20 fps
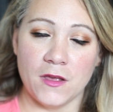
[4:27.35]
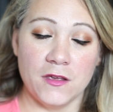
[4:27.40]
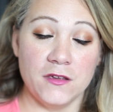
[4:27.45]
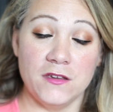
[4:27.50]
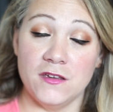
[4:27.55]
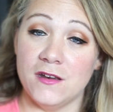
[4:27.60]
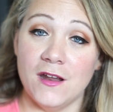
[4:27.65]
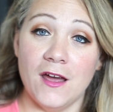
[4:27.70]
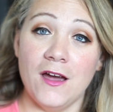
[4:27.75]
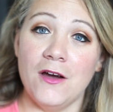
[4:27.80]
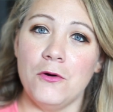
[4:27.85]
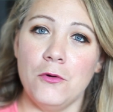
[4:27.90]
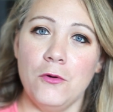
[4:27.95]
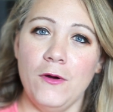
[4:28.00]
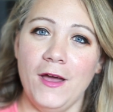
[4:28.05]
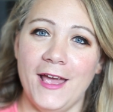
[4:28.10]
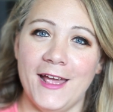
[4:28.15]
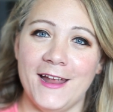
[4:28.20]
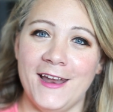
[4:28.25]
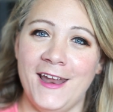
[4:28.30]
you know,
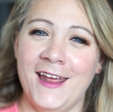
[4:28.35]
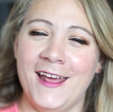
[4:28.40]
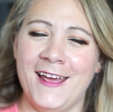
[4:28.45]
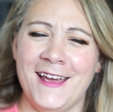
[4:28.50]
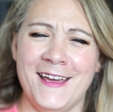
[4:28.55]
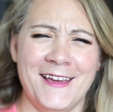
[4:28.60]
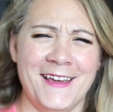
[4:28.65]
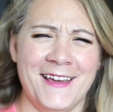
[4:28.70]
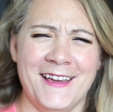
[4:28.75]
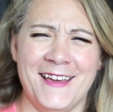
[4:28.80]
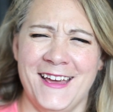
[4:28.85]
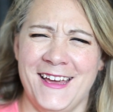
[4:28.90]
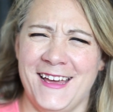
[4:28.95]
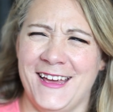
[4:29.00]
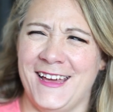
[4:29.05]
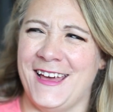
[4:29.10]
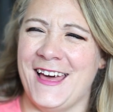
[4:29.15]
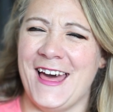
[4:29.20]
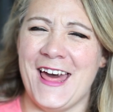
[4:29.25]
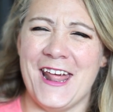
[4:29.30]
and
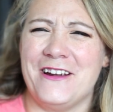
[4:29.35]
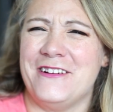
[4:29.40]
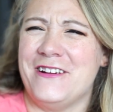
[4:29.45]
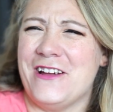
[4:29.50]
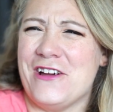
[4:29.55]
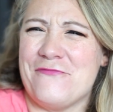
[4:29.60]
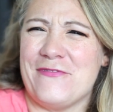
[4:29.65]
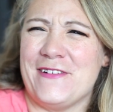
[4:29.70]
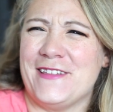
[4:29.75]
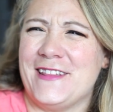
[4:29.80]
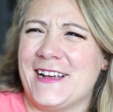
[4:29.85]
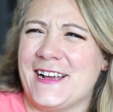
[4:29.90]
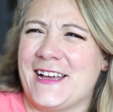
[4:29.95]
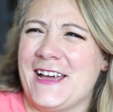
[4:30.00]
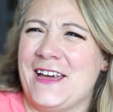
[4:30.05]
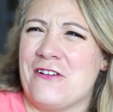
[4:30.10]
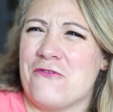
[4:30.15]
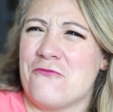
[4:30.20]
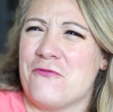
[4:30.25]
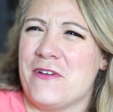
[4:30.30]
I don't know, I found that
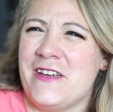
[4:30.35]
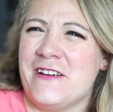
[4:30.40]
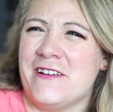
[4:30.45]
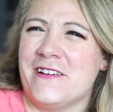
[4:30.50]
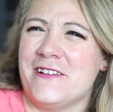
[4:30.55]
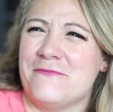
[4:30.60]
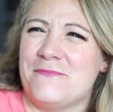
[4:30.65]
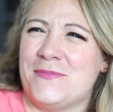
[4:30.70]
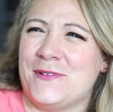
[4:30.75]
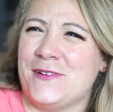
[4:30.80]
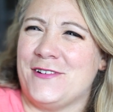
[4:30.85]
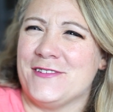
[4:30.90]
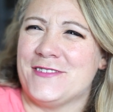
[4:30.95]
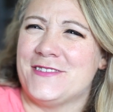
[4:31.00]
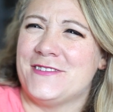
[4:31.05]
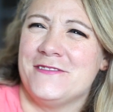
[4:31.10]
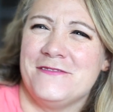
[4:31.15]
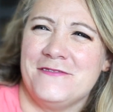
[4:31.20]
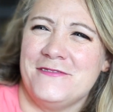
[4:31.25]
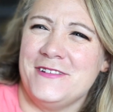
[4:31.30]
kind of weird but
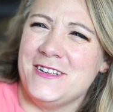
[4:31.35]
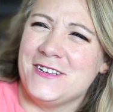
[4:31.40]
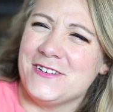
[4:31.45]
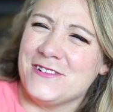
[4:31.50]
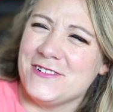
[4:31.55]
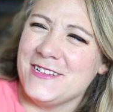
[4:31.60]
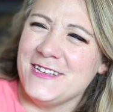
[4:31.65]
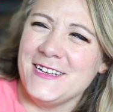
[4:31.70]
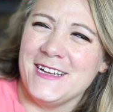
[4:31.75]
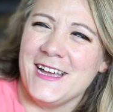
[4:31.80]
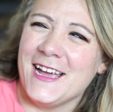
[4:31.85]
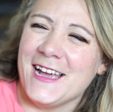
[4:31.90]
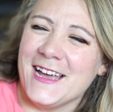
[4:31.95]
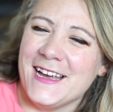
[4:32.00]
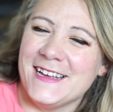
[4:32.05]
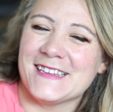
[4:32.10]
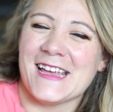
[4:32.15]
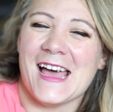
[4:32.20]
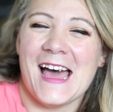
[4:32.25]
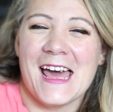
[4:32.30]
also interesting, I
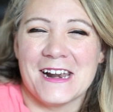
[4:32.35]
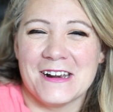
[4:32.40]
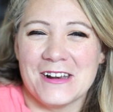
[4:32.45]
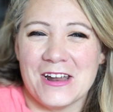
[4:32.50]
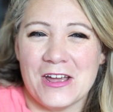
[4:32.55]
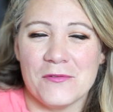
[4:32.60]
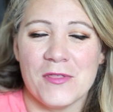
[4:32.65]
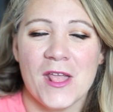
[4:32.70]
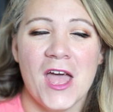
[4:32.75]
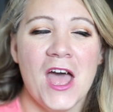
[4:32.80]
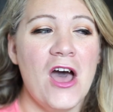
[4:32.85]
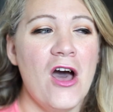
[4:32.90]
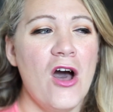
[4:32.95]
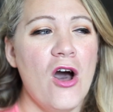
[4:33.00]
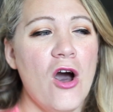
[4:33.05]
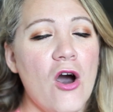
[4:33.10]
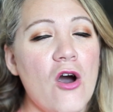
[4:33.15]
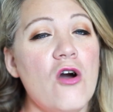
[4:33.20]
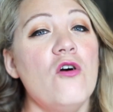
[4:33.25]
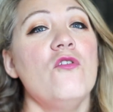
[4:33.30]
guess. I don't know.
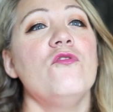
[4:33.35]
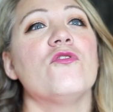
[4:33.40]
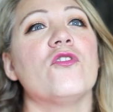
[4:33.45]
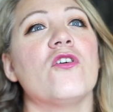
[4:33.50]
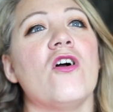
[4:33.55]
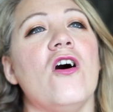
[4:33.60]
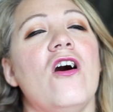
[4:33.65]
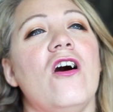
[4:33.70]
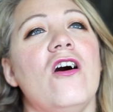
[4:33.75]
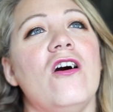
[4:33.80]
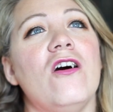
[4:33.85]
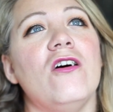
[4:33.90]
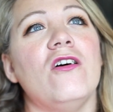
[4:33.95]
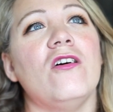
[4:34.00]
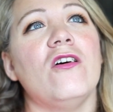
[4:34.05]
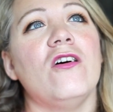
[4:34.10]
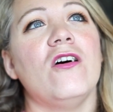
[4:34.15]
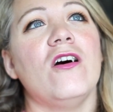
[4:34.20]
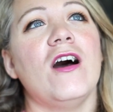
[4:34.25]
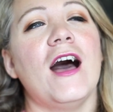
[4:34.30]

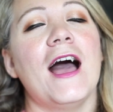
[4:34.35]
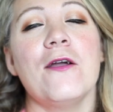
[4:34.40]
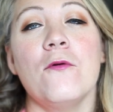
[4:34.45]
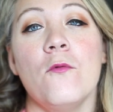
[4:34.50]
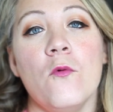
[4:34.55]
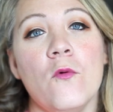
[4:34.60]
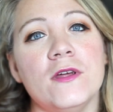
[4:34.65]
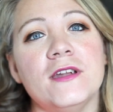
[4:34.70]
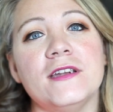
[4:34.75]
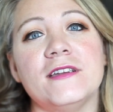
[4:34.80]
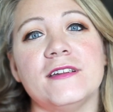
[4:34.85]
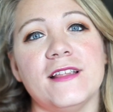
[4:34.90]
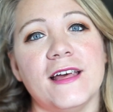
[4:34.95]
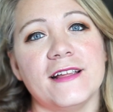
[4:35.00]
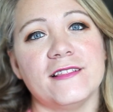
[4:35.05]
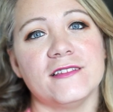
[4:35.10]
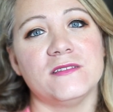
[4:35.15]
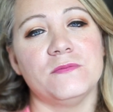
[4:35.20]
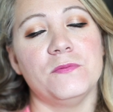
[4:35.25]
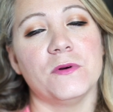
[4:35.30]
Overall, I wanted to
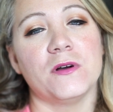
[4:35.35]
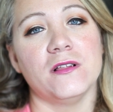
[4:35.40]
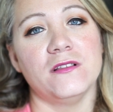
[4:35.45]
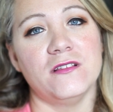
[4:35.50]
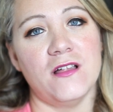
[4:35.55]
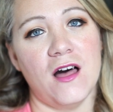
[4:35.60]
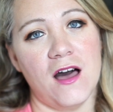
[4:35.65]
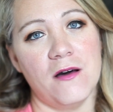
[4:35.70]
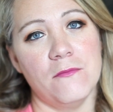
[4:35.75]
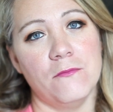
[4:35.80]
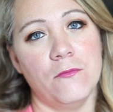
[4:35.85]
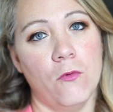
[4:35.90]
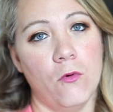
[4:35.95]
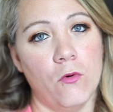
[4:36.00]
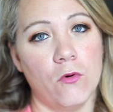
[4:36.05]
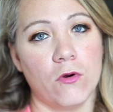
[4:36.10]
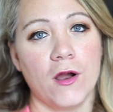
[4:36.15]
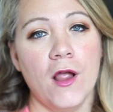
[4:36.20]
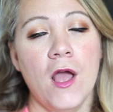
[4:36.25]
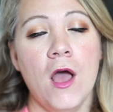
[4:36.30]
like this book a lot
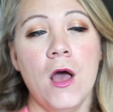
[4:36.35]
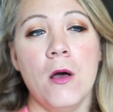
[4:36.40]
more.